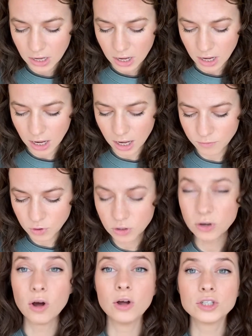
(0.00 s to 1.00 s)
You can
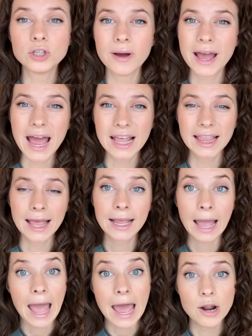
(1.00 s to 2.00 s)
also add like
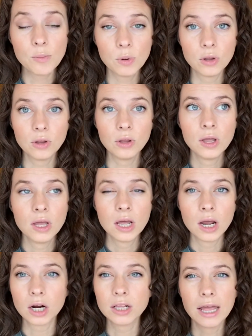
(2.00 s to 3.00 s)
edible
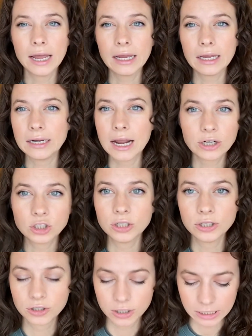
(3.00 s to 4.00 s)
or like natural
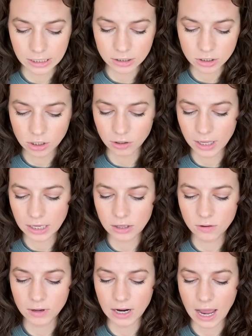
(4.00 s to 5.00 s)
ingredients. So like you
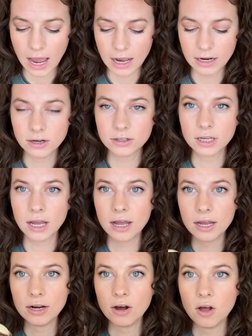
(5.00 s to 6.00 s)
could add, here's
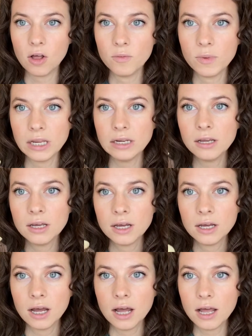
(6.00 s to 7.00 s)
an almond,
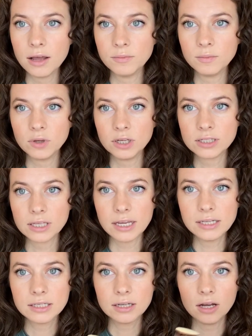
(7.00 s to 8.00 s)
a
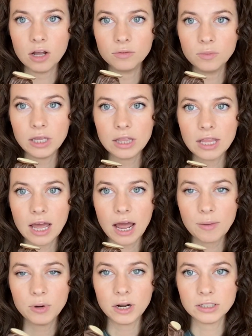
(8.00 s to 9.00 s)
sliced almond that I
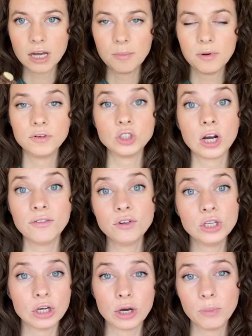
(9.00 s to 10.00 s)
put on top of a truffle.
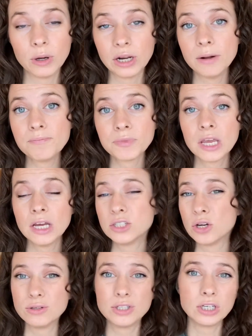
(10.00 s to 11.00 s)
You could put
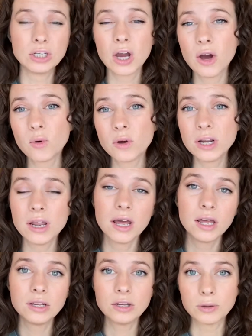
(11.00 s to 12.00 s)
toasted
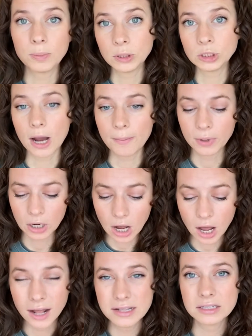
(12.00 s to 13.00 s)
coconut, you could put chopped
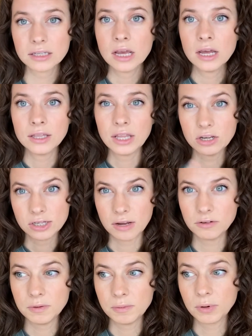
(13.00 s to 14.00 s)
pecans. They just have
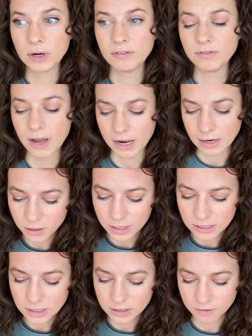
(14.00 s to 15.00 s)
to be pretty fine.
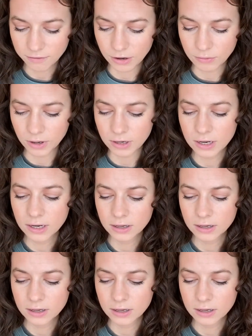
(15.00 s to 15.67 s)
This is a fun one,